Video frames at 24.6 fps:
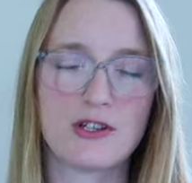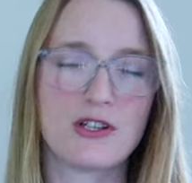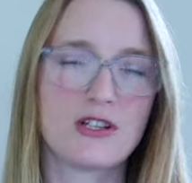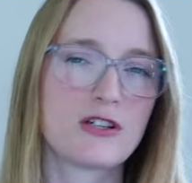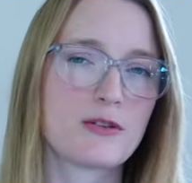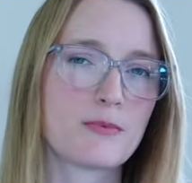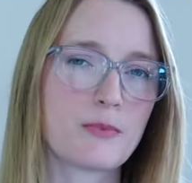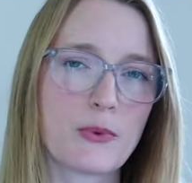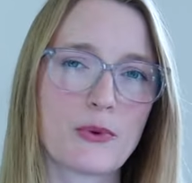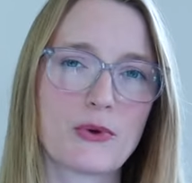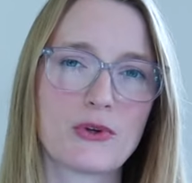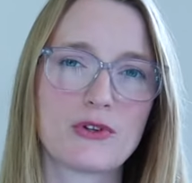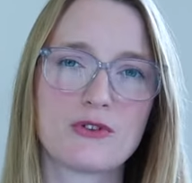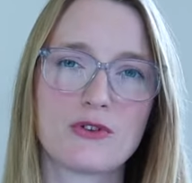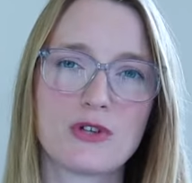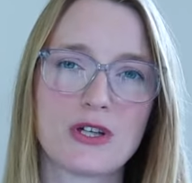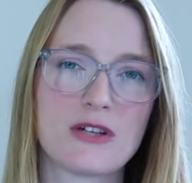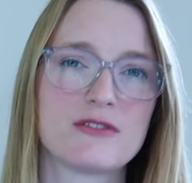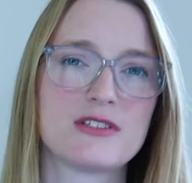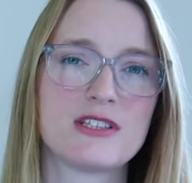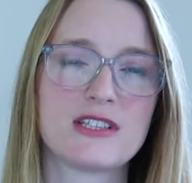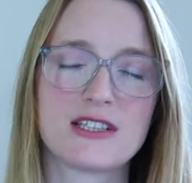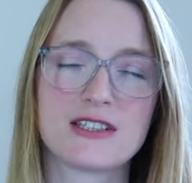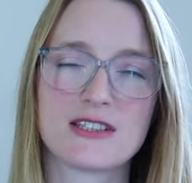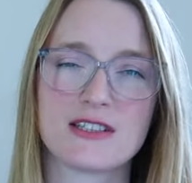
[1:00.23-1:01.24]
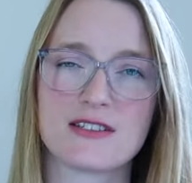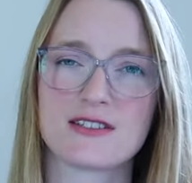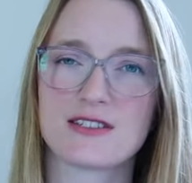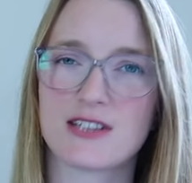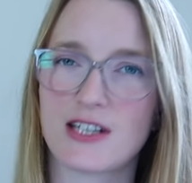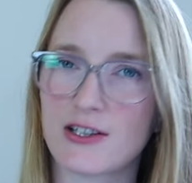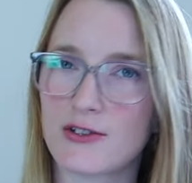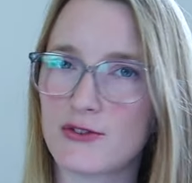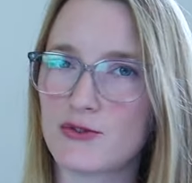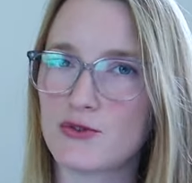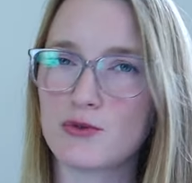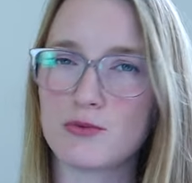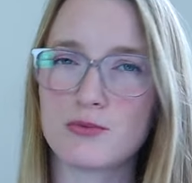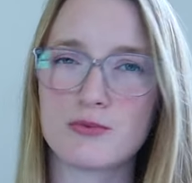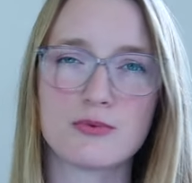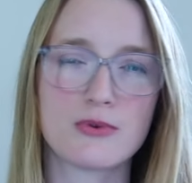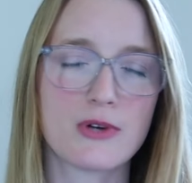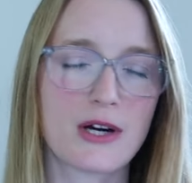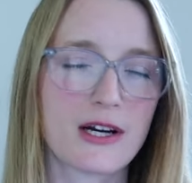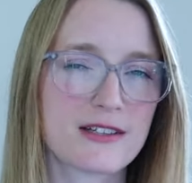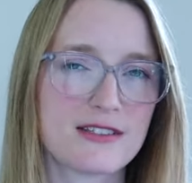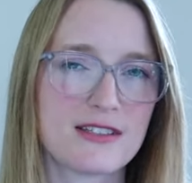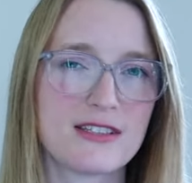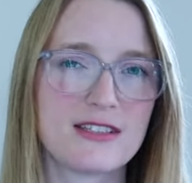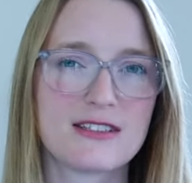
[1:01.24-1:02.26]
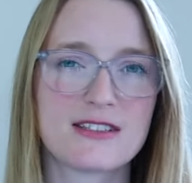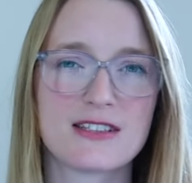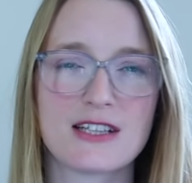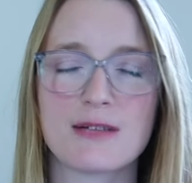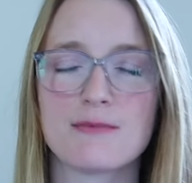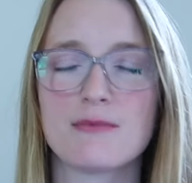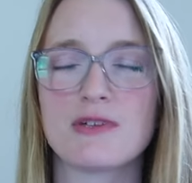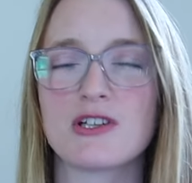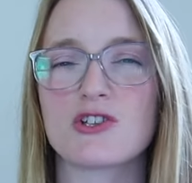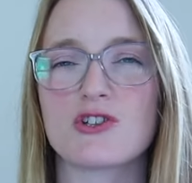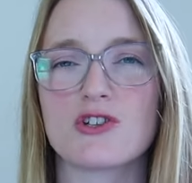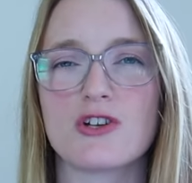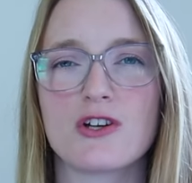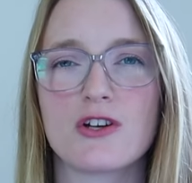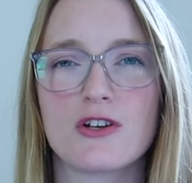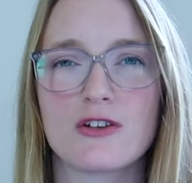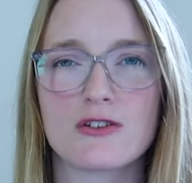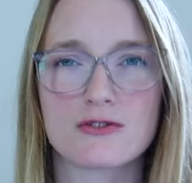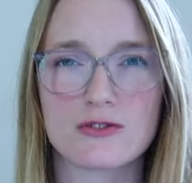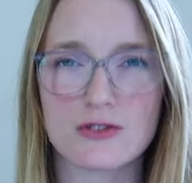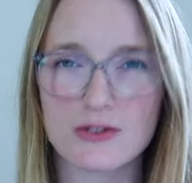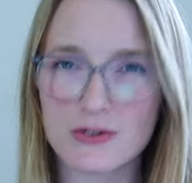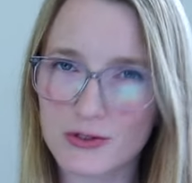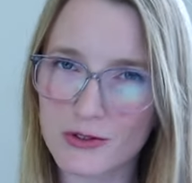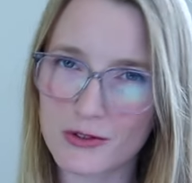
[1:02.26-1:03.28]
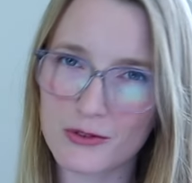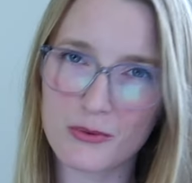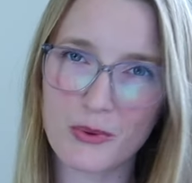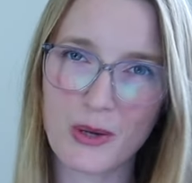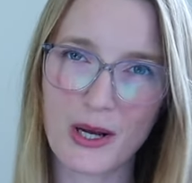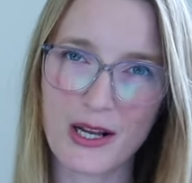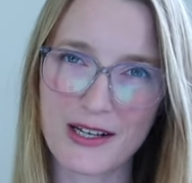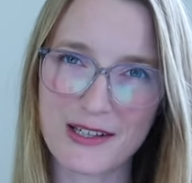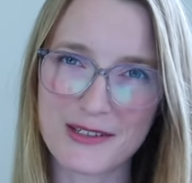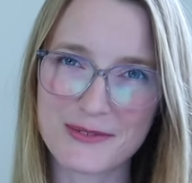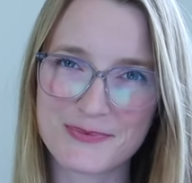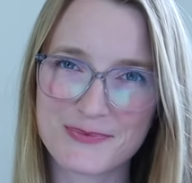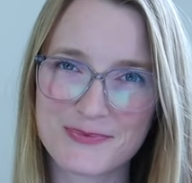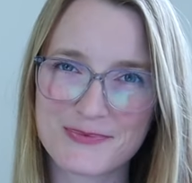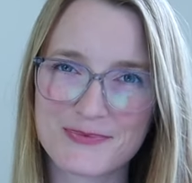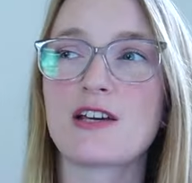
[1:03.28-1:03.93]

each point, you have the exercise to practice and make sure you understood well.